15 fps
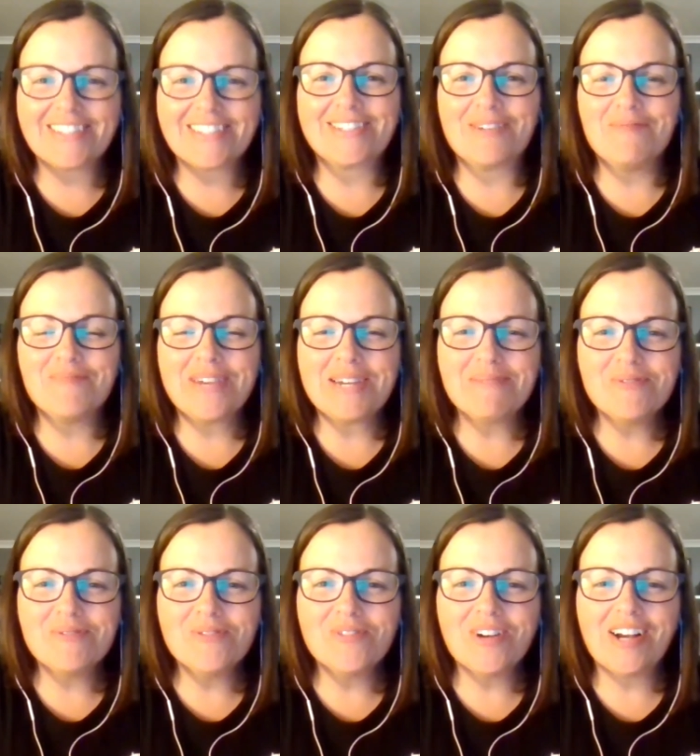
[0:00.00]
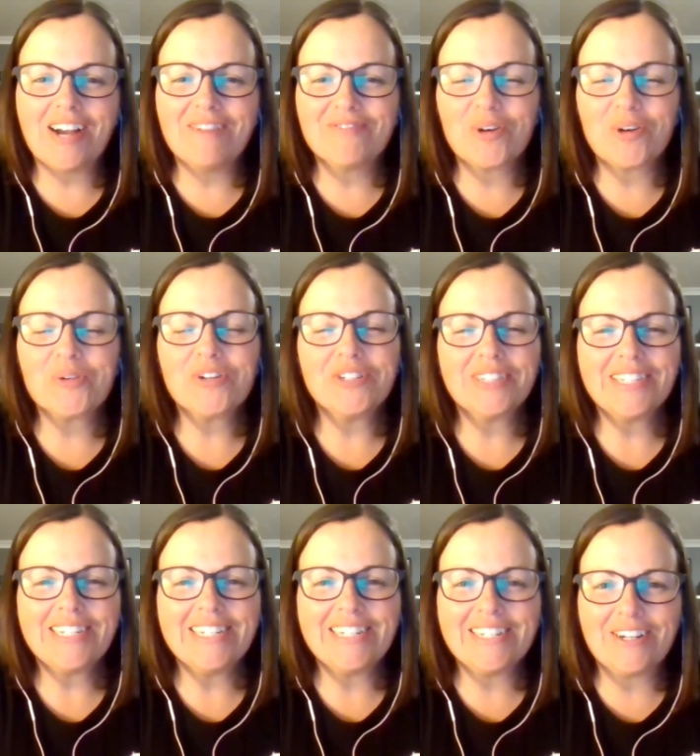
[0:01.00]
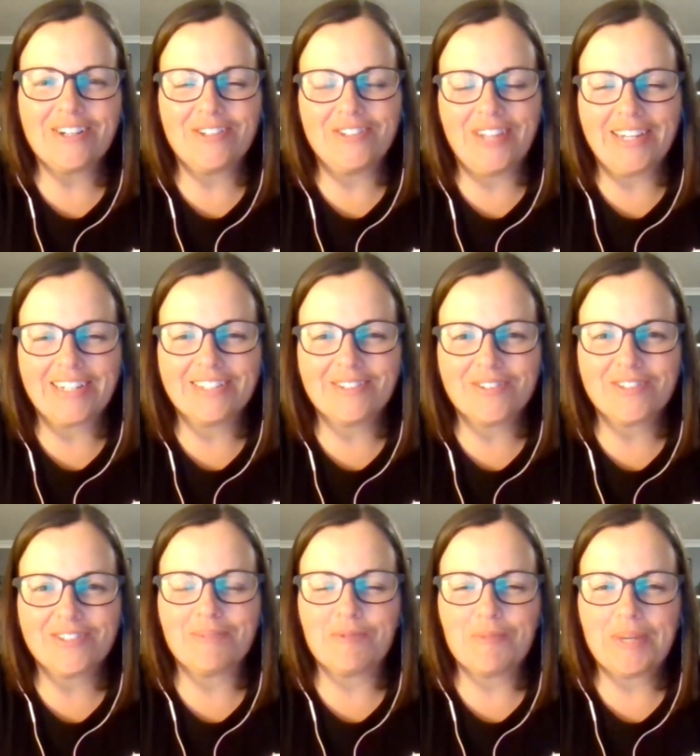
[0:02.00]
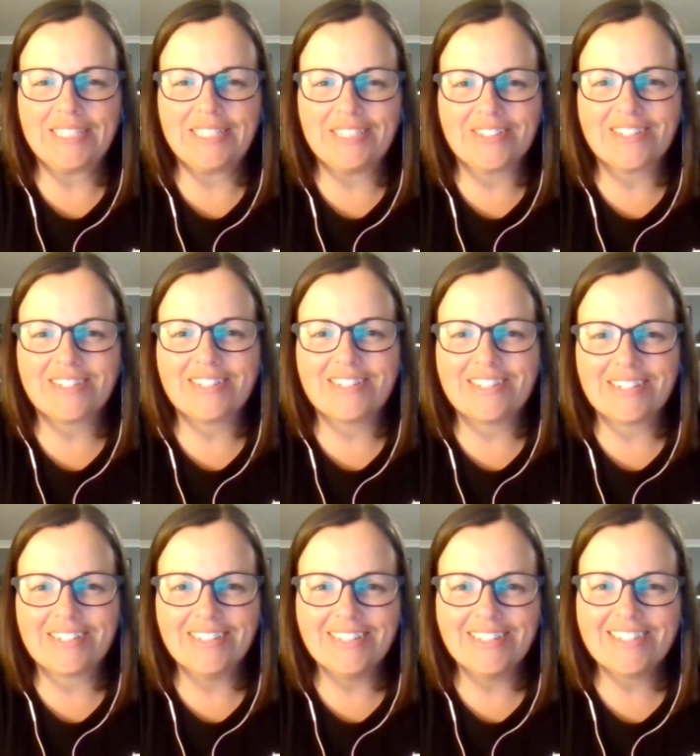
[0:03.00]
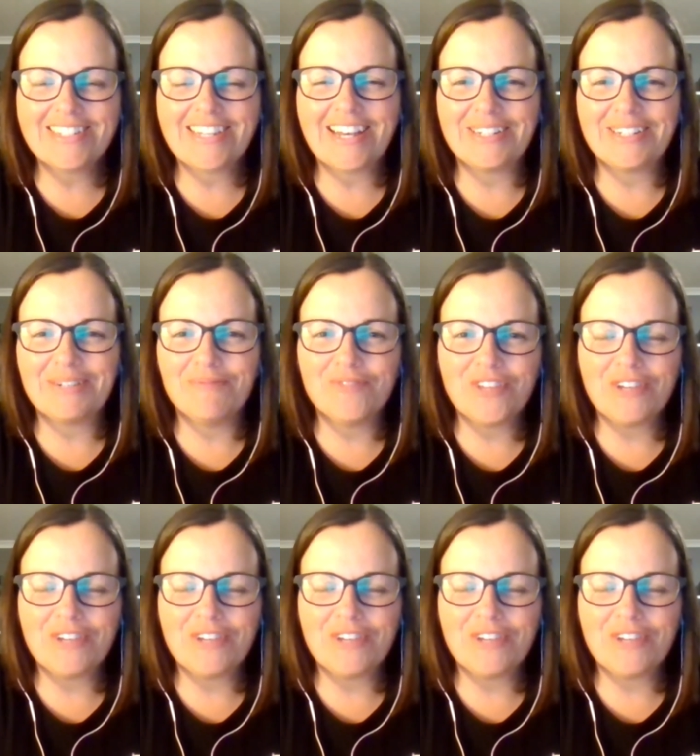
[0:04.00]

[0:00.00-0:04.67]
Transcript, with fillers: some people I've told only uh, like some of my nearest and dearest, and um,